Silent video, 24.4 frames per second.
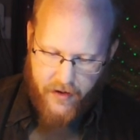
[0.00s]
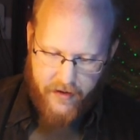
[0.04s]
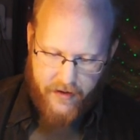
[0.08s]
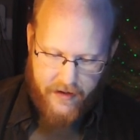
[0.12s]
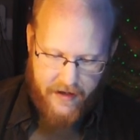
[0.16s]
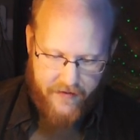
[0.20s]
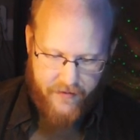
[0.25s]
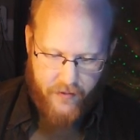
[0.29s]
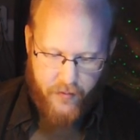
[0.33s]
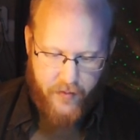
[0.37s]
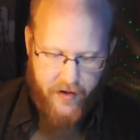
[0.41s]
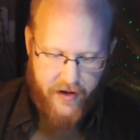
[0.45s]

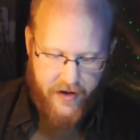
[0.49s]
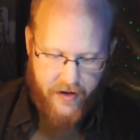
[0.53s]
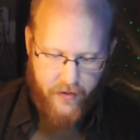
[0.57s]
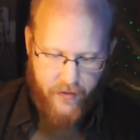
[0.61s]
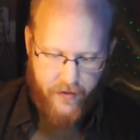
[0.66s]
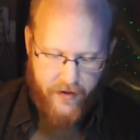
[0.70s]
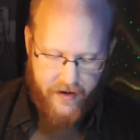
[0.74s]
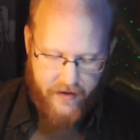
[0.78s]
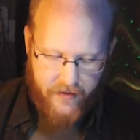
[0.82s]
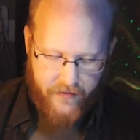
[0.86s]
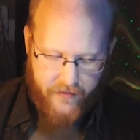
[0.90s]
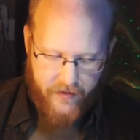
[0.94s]
Could probably have a
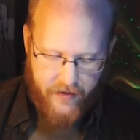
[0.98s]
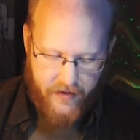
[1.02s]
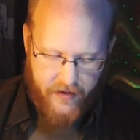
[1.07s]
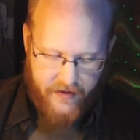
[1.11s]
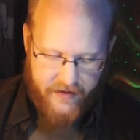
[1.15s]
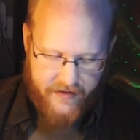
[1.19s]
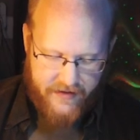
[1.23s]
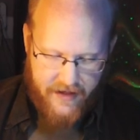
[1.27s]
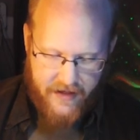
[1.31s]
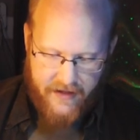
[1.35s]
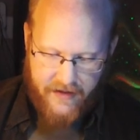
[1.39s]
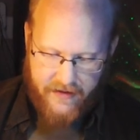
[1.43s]
better way
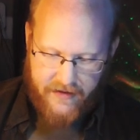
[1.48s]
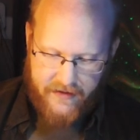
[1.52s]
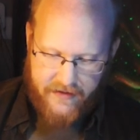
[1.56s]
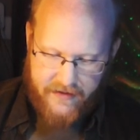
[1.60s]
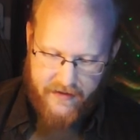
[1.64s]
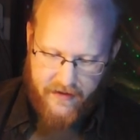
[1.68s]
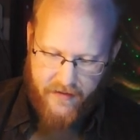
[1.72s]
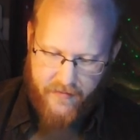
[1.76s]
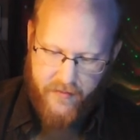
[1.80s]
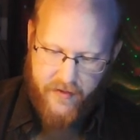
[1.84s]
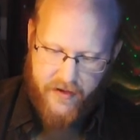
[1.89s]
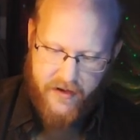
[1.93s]
of
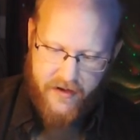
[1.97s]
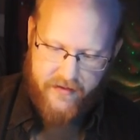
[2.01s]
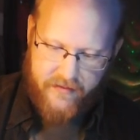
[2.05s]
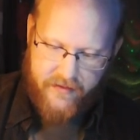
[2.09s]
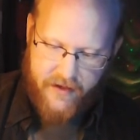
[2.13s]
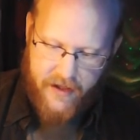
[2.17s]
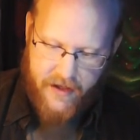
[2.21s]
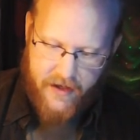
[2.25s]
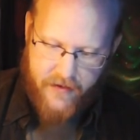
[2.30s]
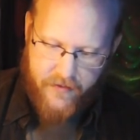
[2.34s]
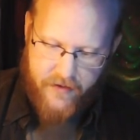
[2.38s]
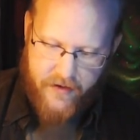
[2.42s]
setting these up,
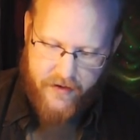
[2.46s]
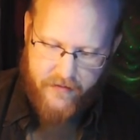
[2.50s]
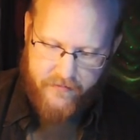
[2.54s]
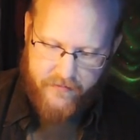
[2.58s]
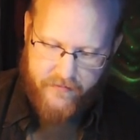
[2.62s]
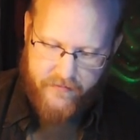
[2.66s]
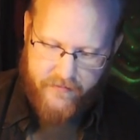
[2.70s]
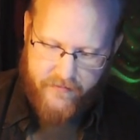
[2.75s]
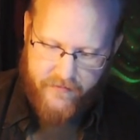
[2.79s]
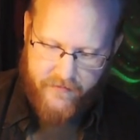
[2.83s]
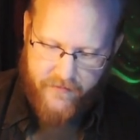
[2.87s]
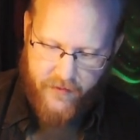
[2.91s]
but you know
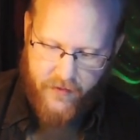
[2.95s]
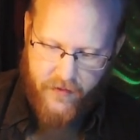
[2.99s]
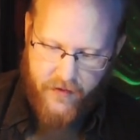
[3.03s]
what?